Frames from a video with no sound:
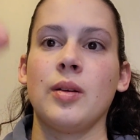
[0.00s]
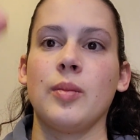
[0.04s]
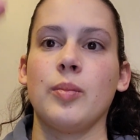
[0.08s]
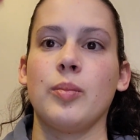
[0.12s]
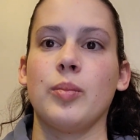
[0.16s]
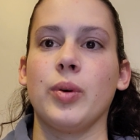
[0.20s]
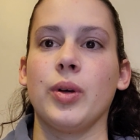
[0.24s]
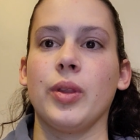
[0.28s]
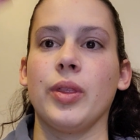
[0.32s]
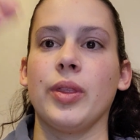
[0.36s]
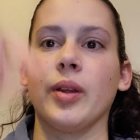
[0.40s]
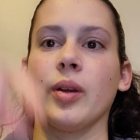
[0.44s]

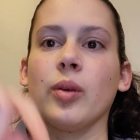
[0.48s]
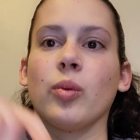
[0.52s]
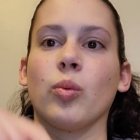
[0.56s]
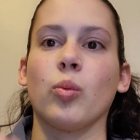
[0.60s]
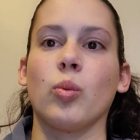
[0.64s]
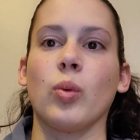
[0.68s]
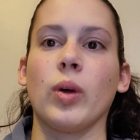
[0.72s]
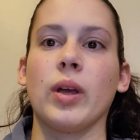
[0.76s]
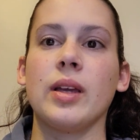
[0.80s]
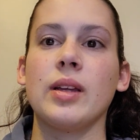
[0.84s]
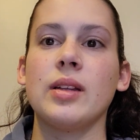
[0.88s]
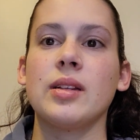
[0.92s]
put their
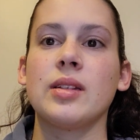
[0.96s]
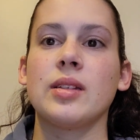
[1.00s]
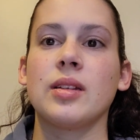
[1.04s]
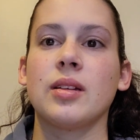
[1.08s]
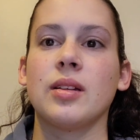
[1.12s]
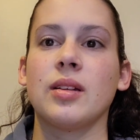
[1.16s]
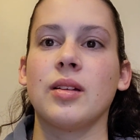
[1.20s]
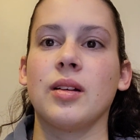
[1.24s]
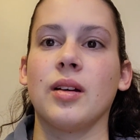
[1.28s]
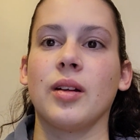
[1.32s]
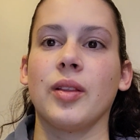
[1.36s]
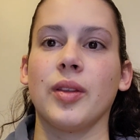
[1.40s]
weight
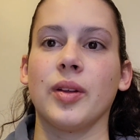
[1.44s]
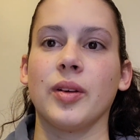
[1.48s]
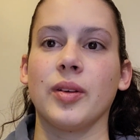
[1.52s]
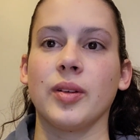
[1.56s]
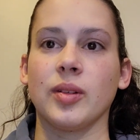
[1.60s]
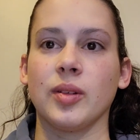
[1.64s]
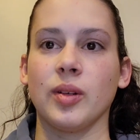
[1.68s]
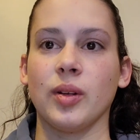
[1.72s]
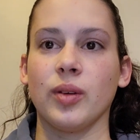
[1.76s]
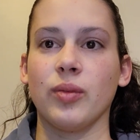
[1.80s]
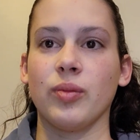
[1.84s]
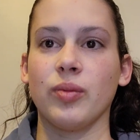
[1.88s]
on their
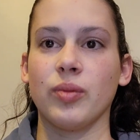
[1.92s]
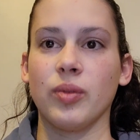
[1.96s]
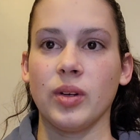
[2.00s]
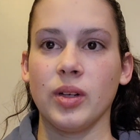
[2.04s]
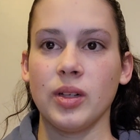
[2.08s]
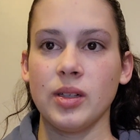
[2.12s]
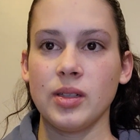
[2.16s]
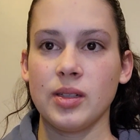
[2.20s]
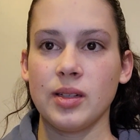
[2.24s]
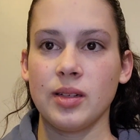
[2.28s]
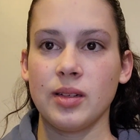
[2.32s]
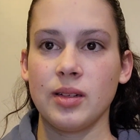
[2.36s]
good
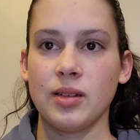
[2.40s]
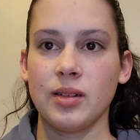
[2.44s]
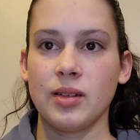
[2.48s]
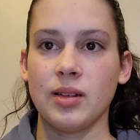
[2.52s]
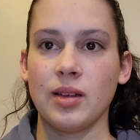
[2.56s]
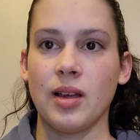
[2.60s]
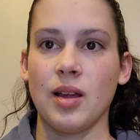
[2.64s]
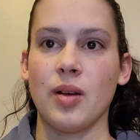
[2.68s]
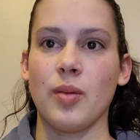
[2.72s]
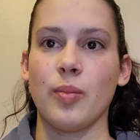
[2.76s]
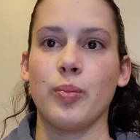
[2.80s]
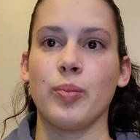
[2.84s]
foot
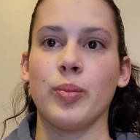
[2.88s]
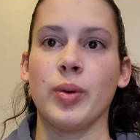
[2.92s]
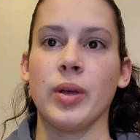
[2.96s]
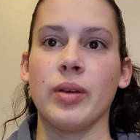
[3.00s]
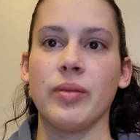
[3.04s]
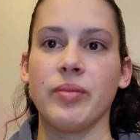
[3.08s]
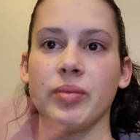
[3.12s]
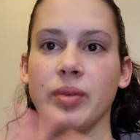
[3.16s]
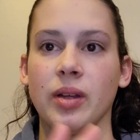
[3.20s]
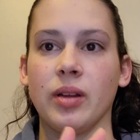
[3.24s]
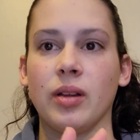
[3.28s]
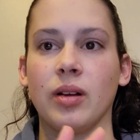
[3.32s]
and
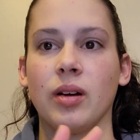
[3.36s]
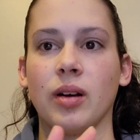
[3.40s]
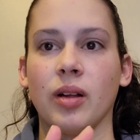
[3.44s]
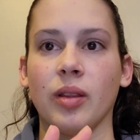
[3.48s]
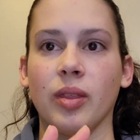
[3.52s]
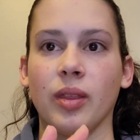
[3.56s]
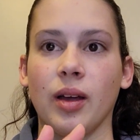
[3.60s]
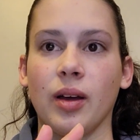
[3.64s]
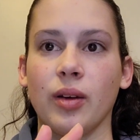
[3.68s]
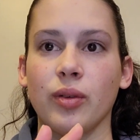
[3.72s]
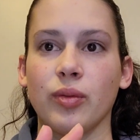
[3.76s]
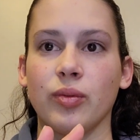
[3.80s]
pivot on
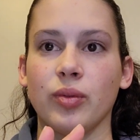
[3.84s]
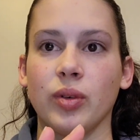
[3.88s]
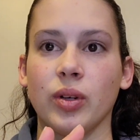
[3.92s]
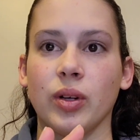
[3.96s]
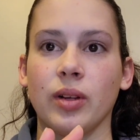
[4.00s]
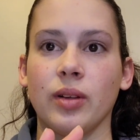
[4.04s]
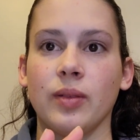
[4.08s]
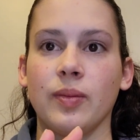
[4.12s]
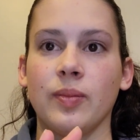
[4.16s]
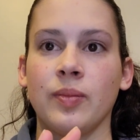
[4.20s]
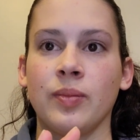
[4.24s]
that foot.